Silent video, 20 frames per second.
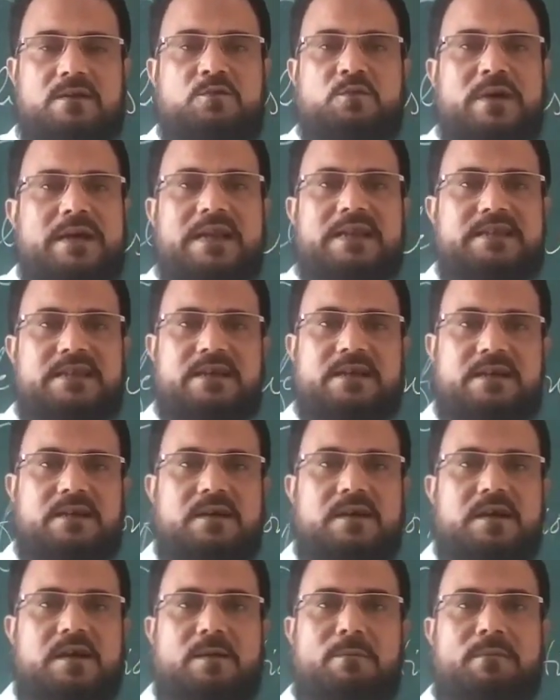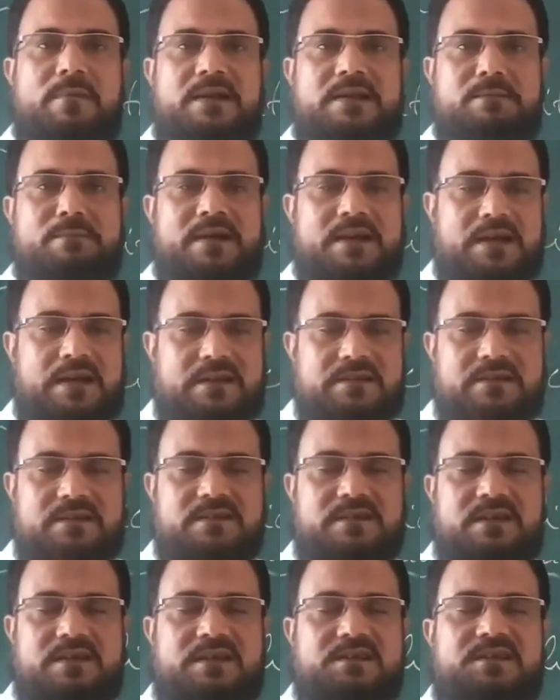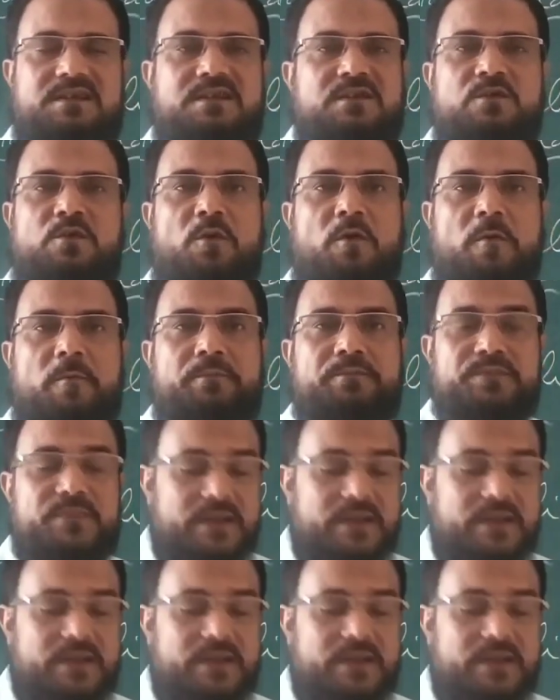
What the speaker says: do anything. But Margaret Thatcher said no.